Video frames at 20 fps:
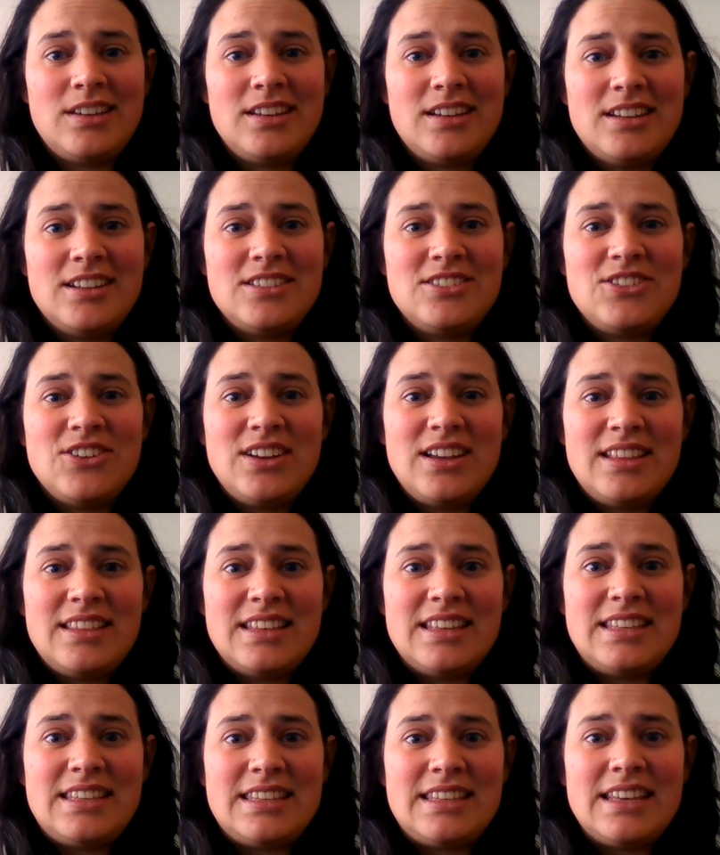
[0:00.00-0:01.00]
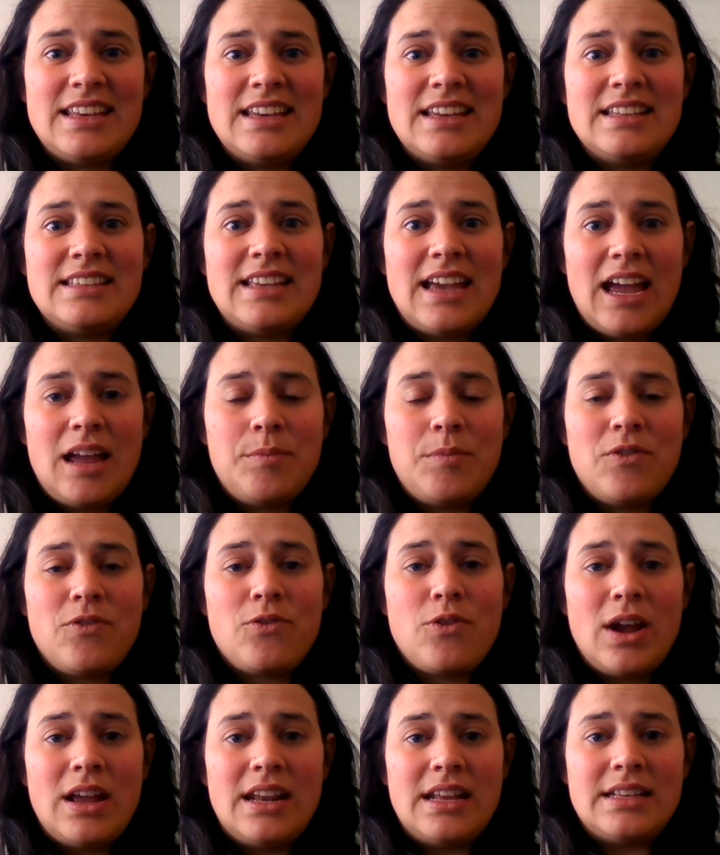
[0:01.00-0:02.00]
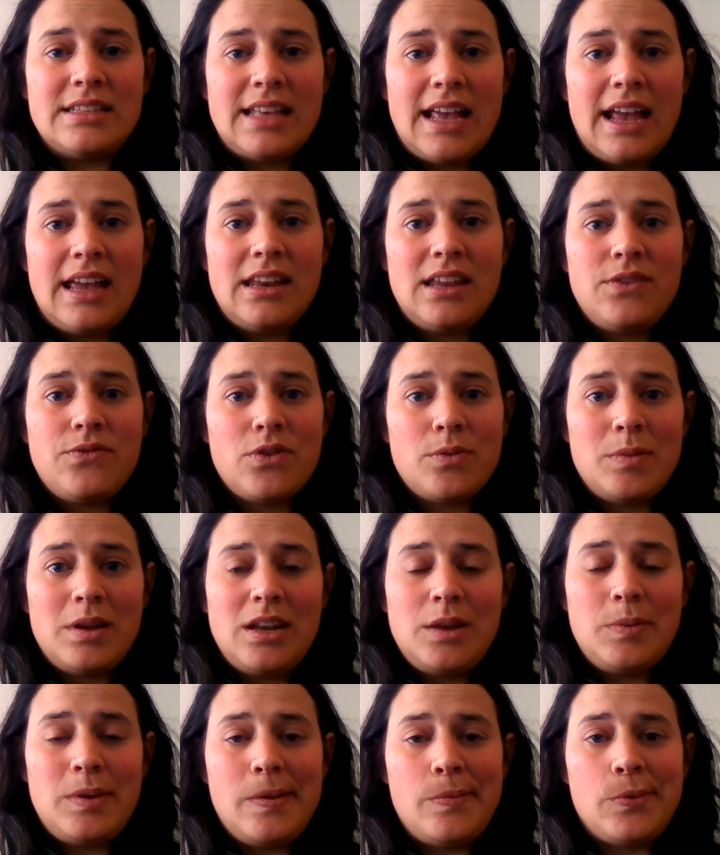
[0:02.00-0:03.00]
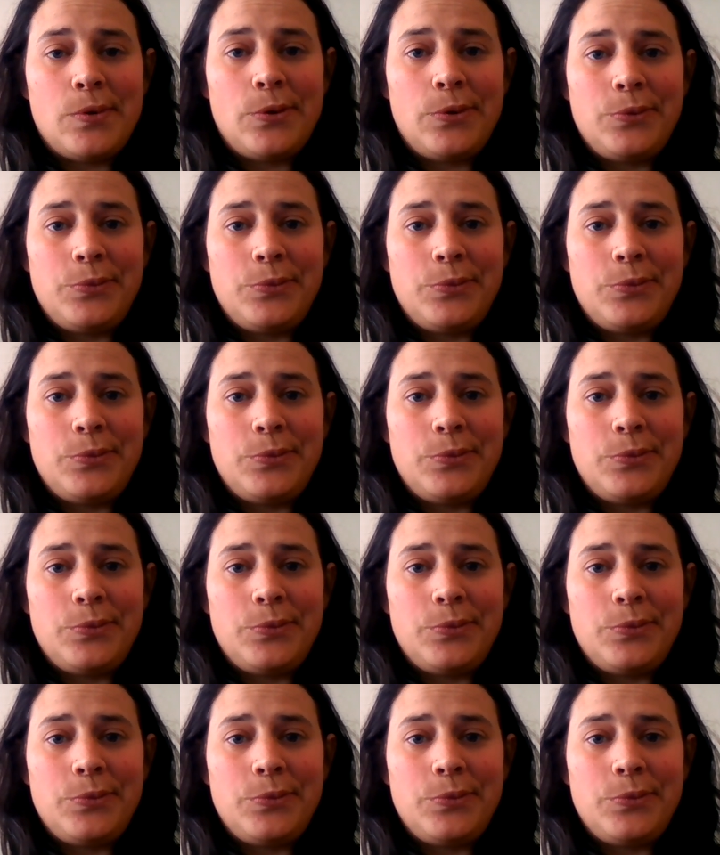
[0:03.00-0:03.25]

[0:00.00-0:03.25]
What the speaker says: during this time of great anxiety for many people.